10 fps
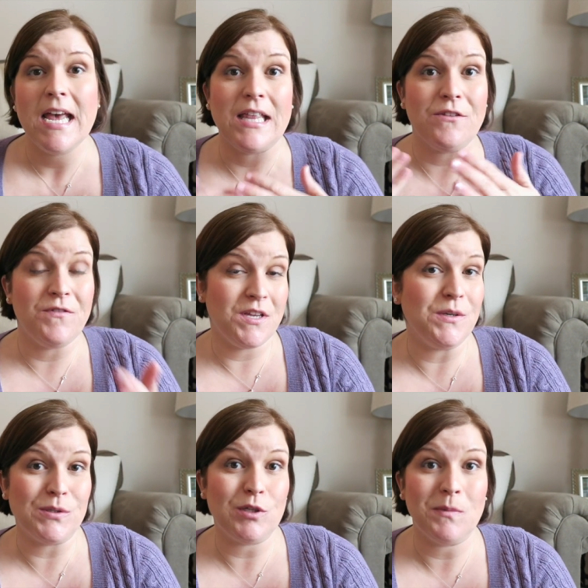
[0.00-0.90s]
in the
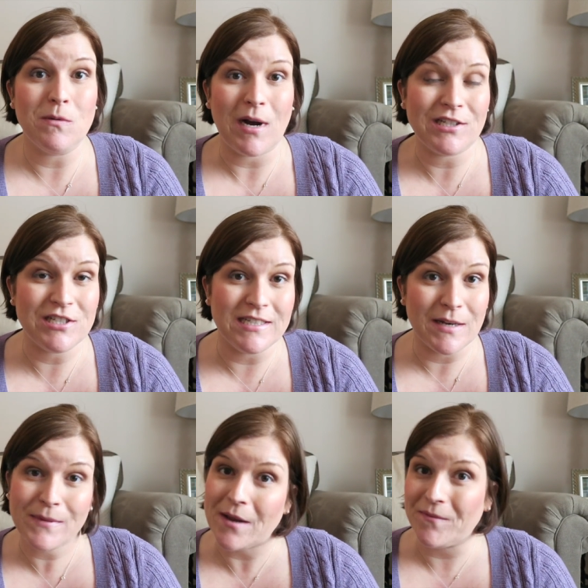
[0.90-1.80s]
videos you'll be watching
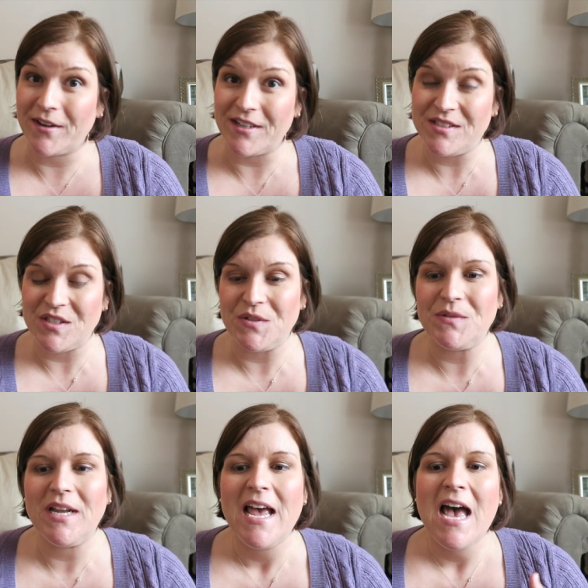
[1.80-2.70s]
coming up very
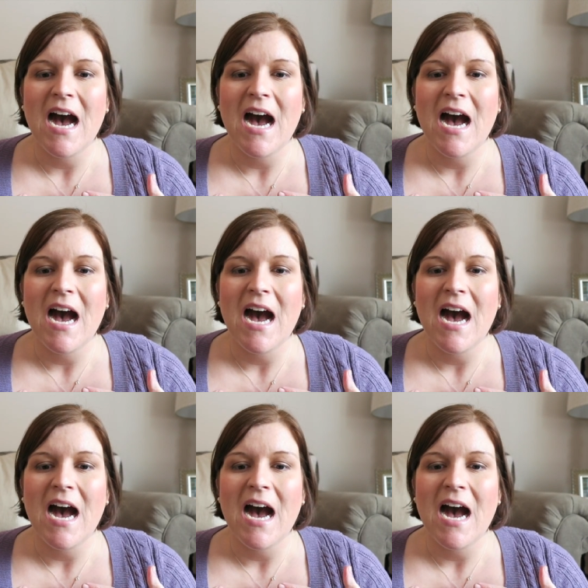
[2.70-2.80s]
soon.